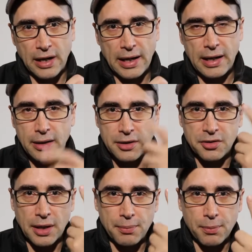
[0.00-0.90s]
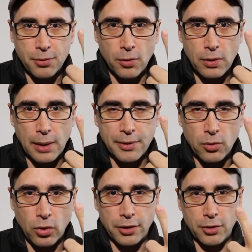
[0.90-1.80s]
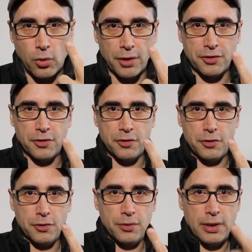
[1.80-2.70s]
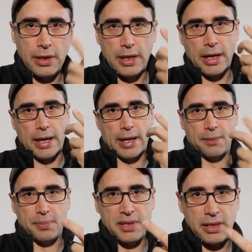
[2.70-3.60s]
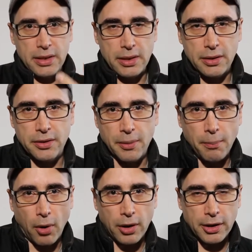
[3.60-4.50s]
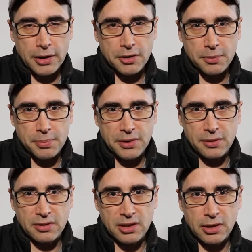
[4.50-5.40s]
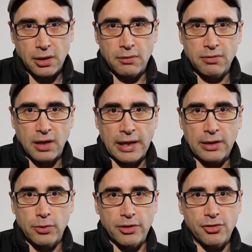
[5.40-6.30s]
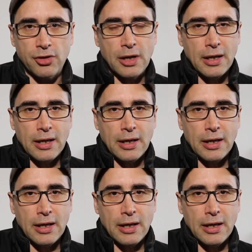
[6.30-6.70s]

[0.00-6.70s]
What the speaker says: A, the type of programming work you want to do, and B, the marketability of the language.